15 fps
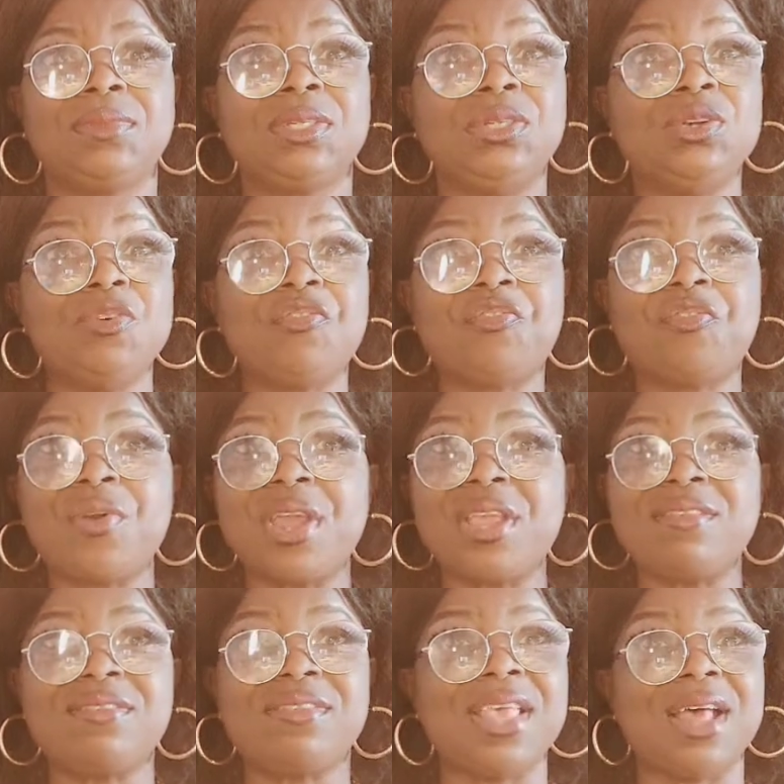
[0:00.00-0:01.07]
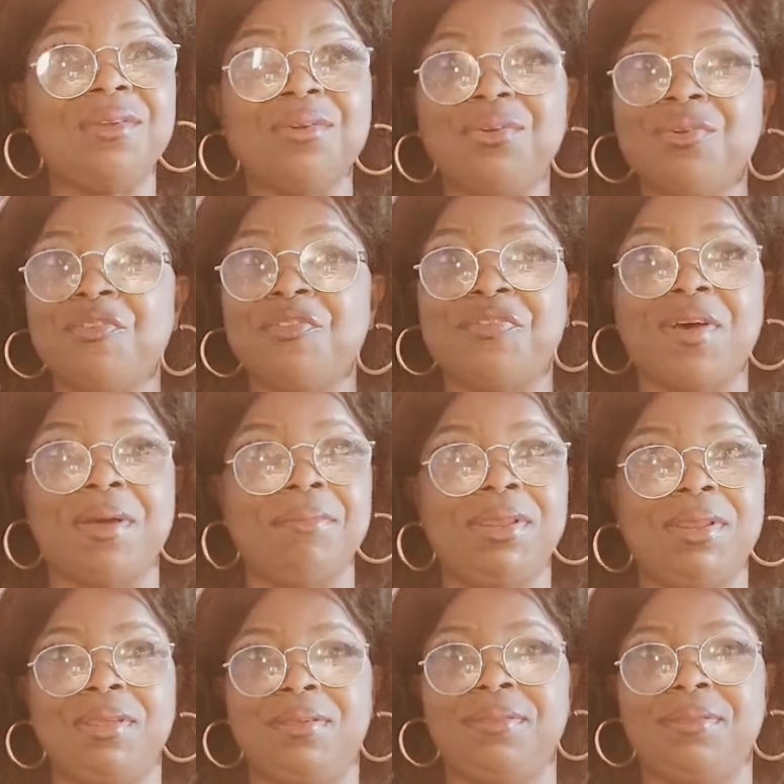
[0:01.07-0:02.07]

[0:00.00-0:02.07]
Your friends, they are not your family.